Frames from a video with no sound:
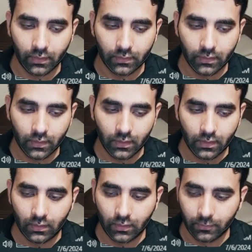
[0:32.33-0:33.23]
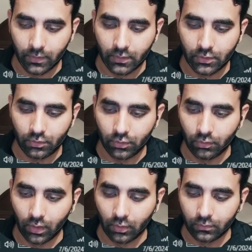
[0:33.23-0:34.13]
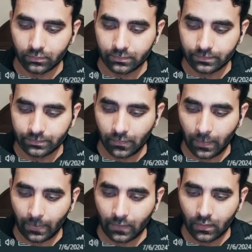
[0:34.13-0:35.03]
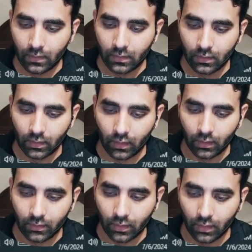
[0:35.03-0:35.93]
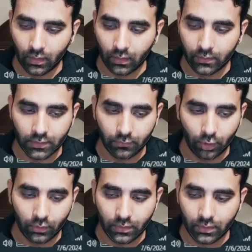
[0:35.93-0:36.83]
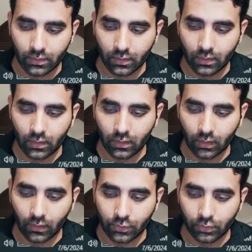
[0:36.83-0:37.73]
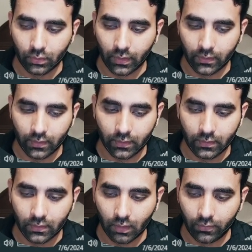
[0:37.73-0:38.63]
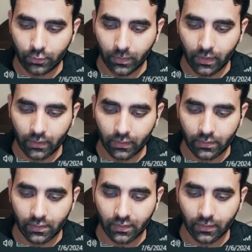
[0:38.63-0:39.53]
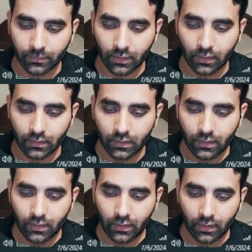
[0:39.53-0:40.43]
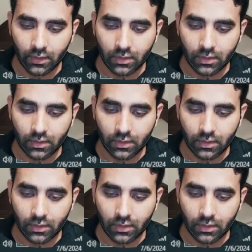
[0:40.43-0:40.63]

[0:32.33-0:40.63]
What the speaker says: It has one domain, 10 GB of storage, while others have 20 and 50 gigabytes.